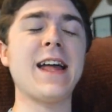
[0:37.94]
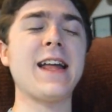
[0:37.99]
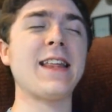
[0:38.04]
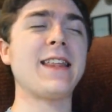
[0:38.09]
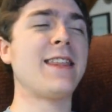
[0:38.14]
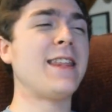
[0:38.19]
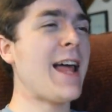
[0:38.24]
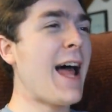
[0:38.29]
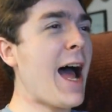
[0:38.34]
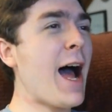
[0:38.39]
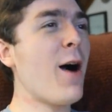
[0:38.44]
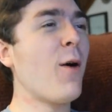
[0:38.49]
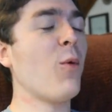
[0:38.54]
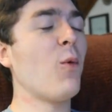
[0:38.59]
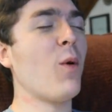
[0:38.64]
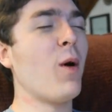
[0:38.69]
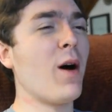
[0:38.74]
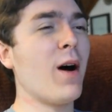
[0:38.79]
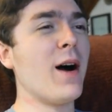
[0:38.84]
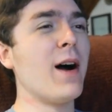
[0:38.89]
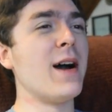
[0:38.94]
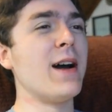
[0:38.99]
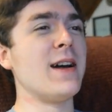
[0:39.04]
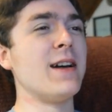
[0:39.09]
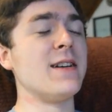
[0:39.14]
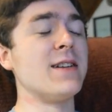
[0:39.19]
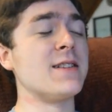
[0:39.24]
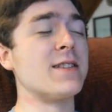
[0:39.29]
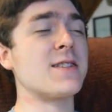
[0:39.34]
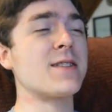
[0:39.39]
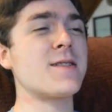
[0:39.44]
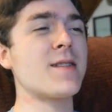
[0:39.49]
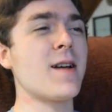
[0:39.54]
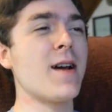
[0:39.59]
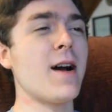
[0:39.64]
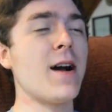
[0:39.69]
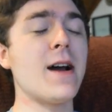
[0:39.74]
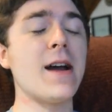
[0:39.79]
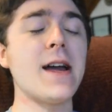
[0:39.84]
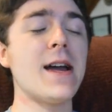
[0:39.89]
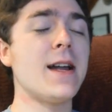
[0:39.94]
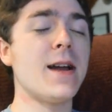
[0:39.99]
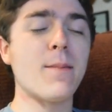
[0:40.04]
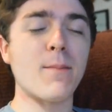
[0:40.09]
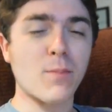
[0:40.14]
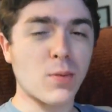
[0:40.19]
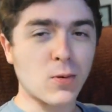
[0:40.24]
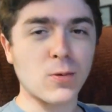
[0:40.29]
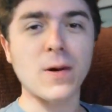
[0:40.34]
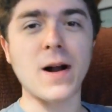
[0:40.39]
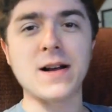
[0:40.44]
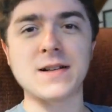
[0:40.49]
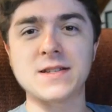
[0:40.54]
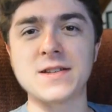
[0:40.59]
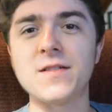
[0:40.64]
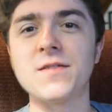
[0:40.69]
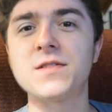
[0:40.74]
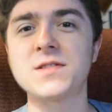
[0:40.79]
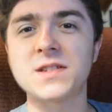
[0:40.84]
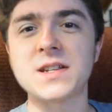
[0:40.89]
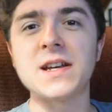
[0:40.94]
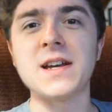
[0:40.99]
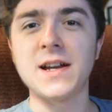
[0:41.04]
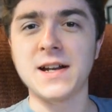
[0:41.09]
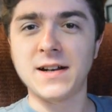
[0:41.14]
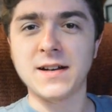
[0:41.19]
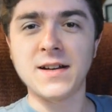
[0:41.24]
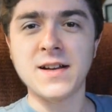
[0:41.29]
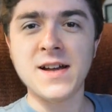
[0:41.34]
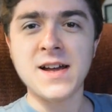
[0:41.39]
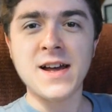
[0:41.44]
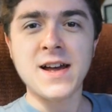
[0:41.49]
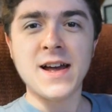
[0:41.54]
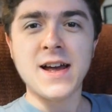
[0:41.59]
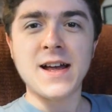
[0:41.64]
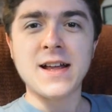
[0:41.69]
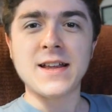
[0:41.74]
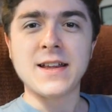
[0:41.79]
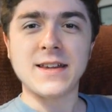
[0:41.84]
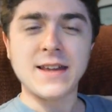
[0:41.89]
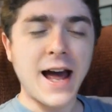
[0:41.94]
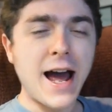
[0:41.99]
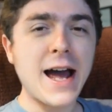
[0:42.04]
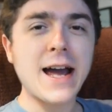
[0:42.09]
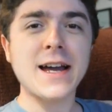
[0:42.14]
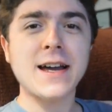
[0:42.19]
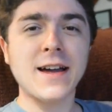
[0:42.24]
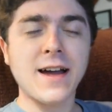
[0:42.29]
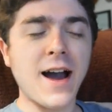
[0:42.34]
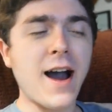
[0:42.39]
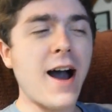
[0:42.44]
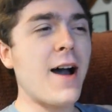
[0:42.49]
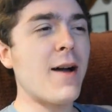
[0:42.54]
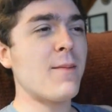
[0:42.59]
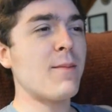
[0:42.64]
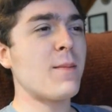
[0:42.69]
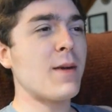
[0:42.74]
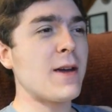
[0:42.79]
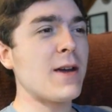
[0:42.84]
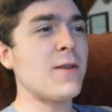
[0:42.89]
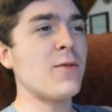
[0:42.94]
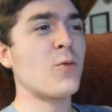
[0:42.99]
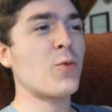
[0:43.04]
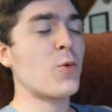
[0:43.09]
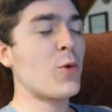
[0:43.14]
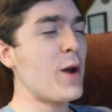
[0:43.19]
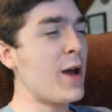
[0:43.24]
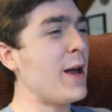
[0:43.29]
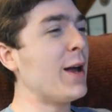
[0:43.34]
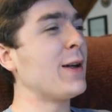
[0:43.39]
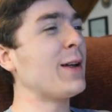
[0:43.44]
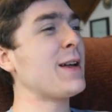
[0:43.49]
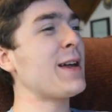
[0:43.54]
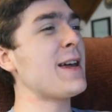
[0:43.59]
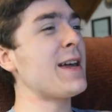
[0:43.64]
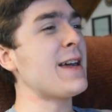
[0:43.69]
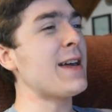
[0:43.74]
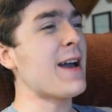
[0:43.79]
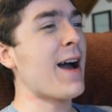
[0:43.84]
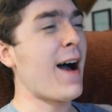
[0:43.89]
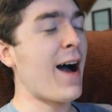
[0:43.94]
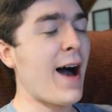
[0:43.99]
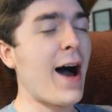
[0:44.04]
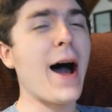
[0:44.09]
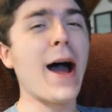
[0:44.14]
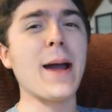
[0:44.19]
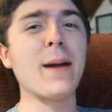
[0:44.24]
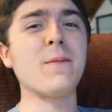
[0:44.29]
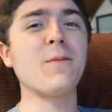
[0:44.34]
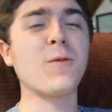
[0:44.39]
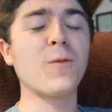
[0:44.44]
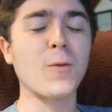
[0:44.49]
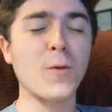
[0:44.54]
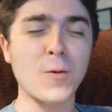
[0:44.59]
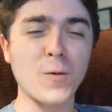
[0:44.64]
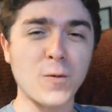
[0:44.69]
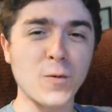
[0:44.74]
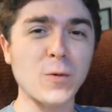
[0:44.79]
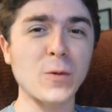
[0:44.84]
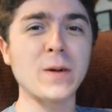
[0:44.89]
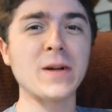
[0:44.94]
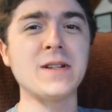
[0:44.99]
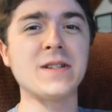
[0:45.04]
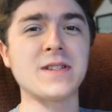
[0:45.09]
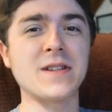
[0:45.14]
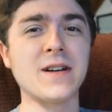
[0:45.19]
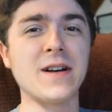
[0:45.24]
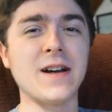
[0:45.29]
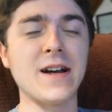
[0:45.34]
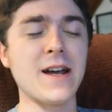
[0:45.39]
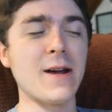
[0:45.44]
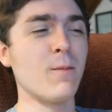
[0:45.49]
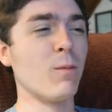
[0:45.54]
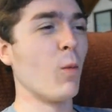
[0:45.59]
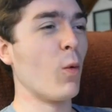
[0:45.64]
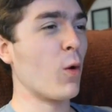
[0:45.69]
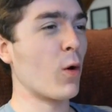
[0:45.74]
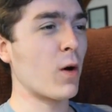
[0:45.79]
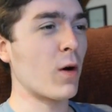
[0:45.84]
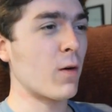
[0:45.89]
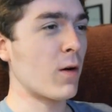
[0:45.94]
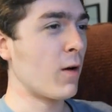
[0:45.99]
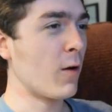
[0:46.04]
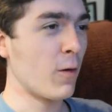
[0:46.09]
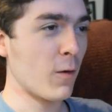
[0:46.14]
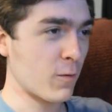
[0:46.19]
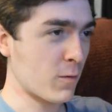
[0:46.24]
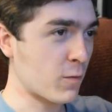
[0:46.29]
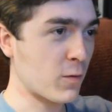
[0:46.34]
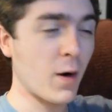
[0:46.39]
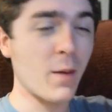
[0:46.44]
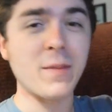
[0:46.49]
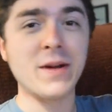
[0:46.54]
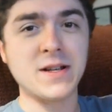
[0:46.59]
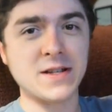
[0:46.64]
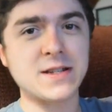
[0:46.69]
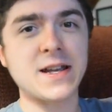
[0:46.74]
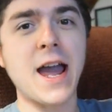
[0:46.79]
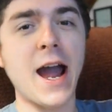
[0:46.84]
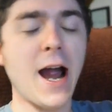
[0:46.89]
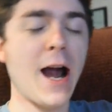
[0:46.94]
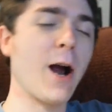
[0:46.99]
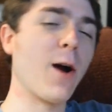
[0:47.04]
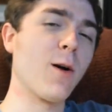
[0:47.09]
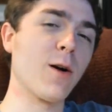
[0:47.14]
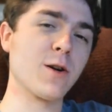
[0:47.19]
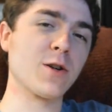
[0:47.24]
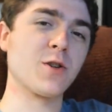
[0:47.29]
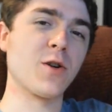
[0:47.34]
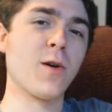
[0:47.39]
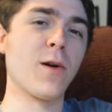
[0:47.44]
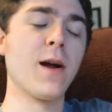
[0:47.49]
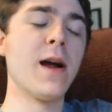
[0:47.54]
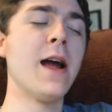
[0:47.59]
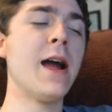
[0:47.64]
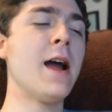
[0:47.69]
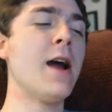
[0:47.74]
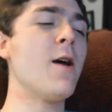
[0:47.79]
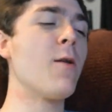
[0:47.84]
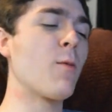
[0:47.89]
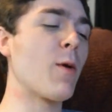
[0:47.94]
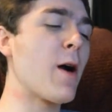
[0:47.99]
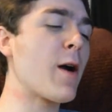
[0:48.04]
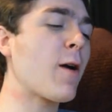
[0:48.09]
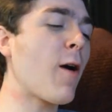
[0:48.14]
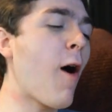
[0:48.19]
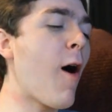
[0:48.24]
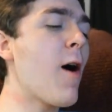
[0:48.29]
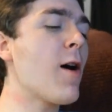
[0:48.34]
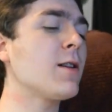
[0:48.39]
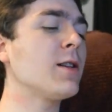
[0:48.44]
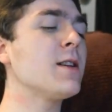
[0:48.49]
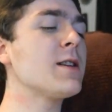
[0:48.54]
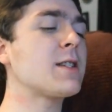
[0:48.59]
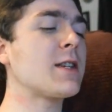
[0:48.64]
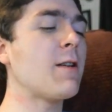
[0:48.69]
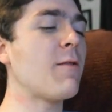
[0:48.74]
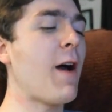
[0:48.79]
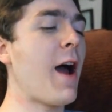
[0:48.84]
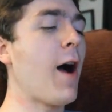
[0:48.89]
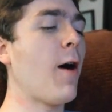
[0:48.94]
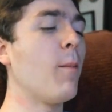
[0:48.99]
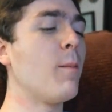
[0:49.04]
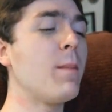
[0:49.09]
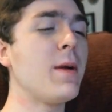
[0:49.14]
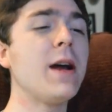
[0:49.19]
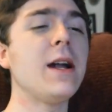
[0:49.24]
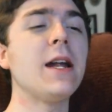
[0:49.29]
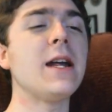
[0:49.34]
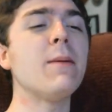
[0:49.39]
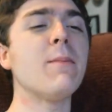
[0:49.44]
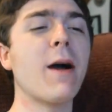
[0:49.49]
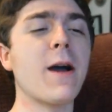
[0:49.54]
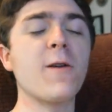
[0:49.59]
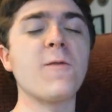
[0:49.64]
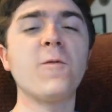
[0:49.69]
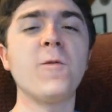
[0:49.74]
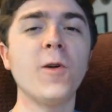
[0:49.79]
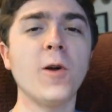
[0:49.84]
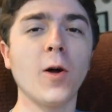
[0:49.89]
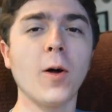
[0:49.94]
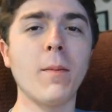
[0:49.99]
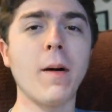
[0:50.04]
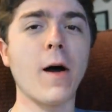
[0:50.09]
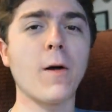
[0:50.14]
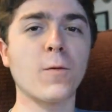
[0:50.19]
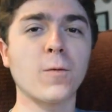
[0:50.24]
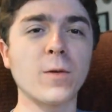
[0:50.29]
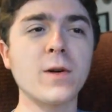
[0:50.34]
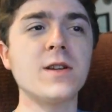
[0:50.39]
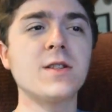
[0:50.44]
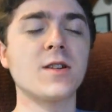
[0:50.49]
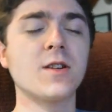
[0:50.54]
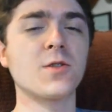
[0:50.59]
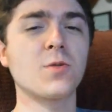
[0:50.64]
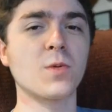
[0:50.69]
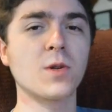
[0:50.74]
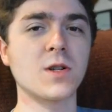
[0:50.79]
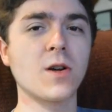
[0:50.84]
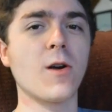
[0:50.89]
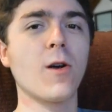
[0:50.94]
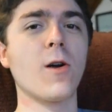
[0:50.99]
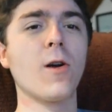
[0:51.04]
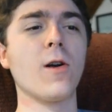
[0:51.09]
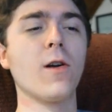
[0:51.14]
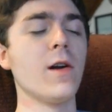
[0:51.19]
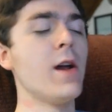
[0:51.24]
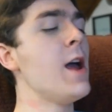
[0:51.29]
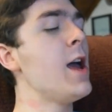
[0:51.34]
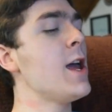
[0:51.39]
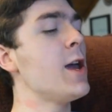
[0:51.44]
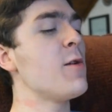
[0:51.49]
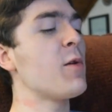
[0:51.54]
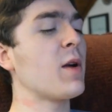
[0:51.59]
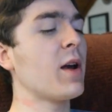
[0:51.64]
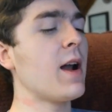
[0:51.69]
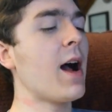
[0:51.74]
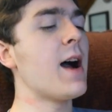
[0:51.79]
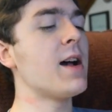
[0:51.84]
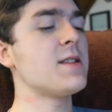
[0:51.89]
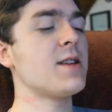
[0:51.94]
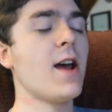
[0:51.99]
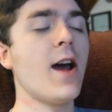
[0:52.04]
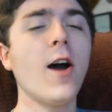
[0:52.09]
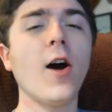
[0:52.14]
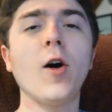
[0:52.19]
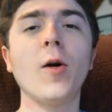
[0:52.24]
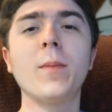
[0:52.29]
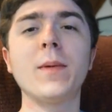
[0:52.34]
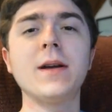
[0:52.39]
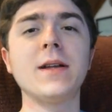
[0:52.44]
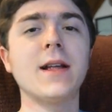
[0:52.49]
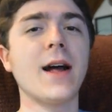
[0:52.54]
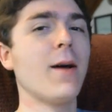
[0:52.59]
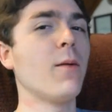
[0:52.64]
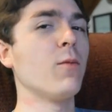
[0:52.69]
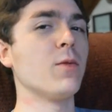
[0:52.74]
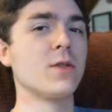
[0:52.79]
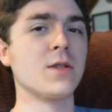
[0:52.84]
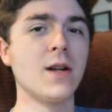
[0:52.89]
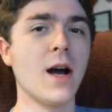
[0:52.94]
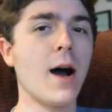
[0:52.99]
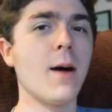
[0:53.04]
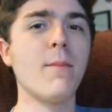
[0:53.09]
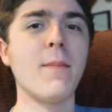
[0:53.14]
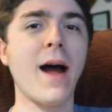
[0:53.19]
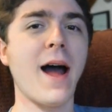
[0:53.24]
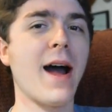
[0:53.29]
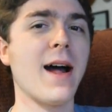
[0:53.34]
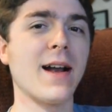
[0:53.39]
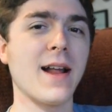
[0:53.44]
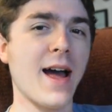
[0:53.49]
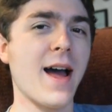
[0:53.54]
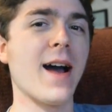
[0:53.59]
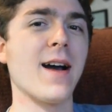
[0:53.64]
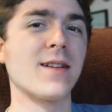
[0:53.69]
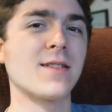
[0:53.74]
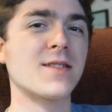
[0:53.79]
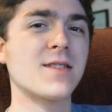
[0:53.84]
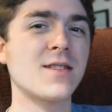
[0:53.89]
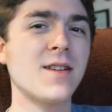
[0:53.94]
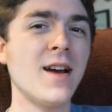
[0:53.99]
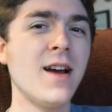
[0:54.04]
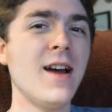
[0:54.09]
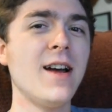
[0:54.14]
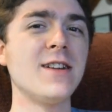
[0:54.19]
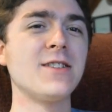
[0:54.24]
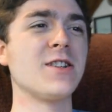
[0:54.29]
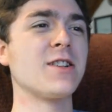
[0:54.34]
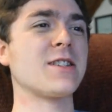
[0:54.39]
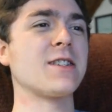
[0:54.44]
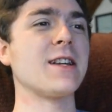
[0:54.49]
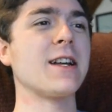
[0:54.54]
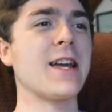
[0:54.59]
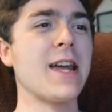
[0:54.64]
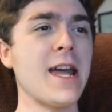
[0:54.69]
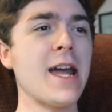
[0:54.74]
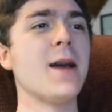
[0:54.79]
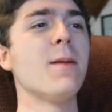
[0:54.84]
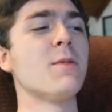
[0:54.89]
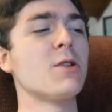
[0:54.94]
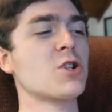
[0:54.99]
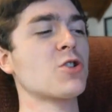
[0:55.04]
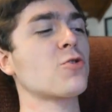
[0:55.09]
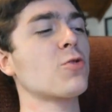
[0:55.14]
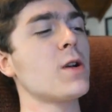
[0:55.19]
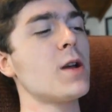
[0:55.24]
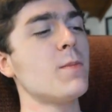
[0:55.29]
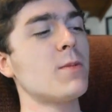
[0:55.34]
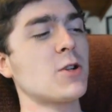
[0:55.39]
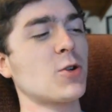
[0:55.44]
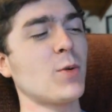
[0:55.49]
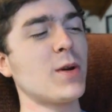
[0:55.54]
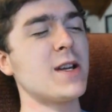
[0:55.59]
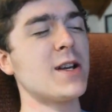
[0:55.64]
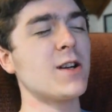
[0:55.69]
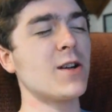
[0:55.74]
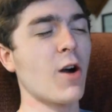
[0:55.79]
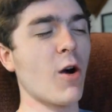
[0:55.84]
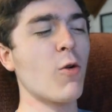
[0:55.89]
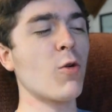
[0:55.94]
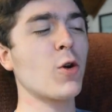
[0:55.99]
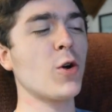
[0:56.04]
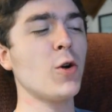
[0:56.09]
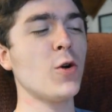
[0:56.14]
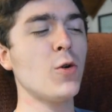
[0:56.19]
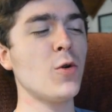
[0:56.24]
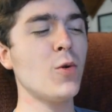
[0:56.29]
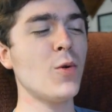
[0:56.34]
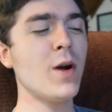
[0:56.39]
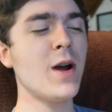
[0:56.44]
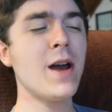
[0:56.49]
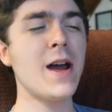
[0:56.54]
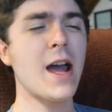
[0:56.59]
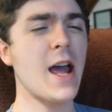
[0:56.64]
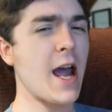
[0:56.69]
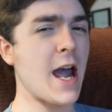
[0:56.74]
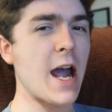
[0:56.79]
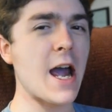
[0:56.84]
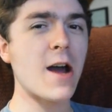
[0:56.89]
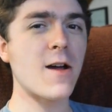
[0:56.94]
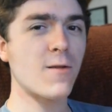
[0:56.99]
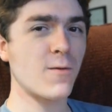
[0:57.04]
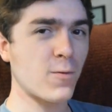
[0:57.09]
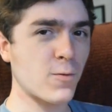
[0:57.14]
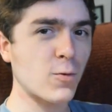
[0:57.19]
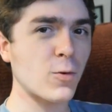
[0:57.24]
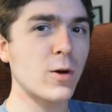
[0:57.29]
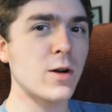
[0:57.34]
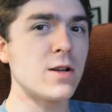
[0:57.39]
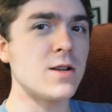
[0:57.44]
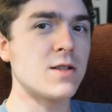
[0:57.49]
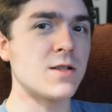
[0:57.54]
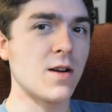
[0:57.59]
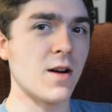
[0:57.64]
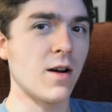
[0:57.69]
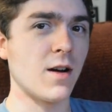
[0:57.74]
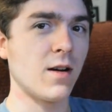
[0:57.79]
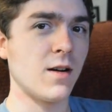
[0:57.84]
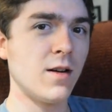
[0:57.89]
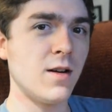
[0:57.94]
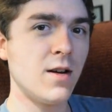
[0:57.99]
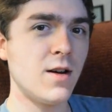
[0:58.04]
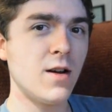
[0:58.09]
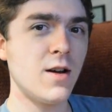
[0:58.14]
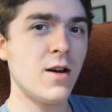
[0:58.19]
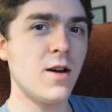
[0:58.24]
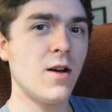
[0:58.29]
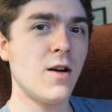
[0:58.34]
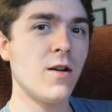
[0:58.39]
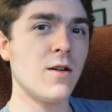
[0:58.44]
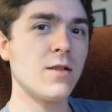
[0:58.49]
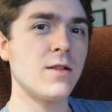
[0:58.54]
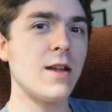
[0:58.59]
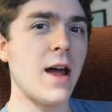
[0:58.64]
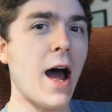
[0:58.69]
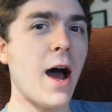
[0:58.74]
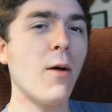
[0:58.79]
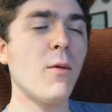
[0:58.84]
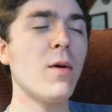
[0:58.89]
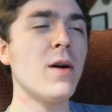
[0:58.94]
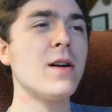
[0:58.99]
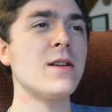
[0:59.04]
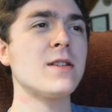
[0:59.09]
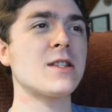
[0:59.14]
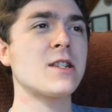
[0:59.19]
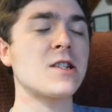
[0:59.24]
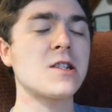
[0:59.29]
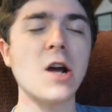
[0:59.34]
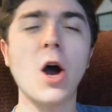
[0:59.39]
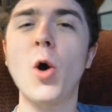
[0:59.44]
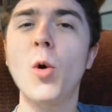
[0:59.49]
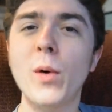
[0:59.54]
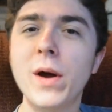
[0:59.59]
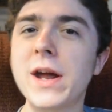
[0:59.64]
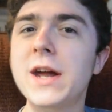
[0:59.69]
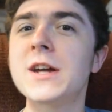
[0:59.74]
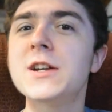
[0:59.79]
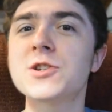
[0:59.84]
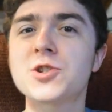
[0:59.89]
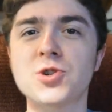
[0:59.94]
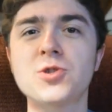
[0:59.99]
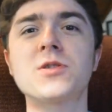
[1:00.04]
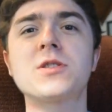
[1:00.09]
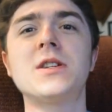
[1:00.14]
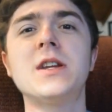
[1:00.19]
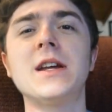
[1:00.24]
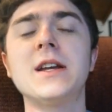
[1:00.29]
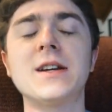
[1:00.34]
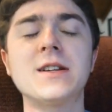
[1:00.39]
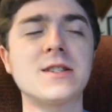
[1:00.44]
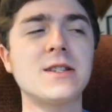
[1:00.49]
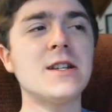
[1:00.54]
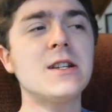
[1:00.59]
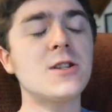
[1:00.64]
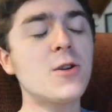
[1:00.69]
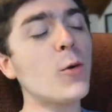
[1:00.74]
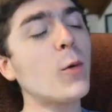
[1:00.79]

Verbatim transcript: That was an impressive scene. That got me really hyped for Frieza and more from his character. Regardless of how many might feel about Frieza's return, you cannot tell me that was not badass. Just the chemistry between Goku and Frieza. That was so interesting because these